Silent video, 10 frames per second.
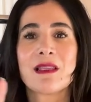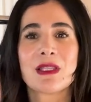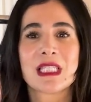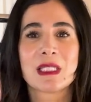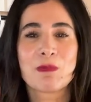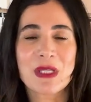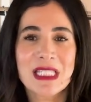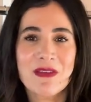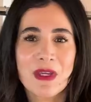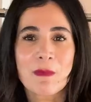
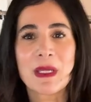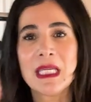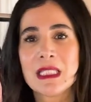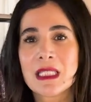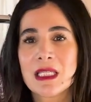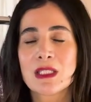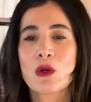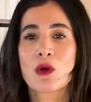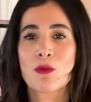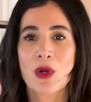specific pieces
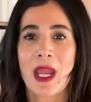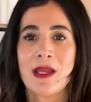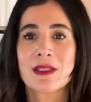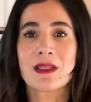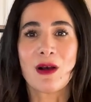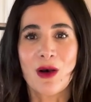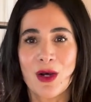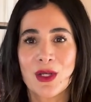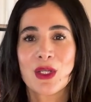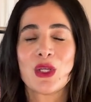or brands
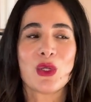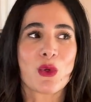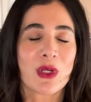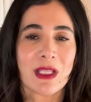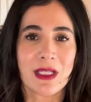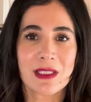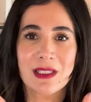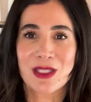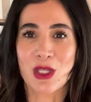on your list.